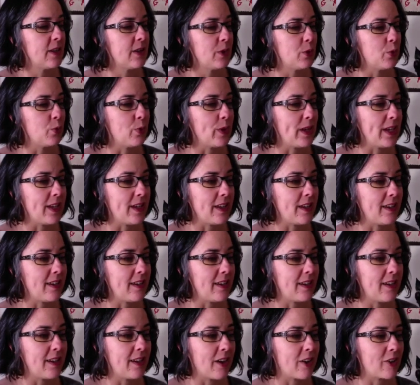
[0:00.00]

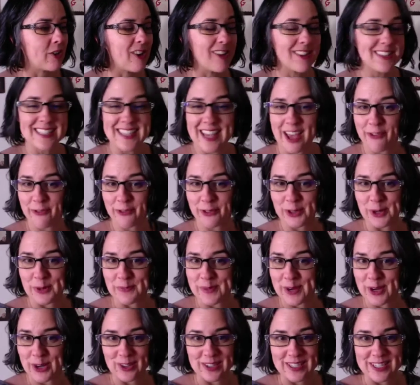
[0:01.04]
we are all set for
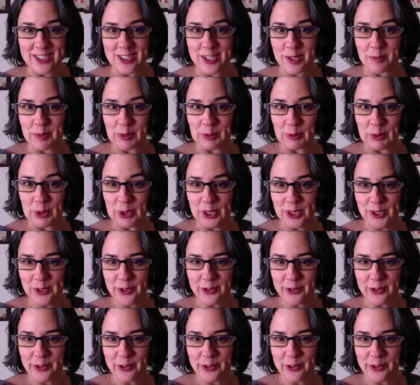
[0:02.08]
Maryland Sheep and Wool,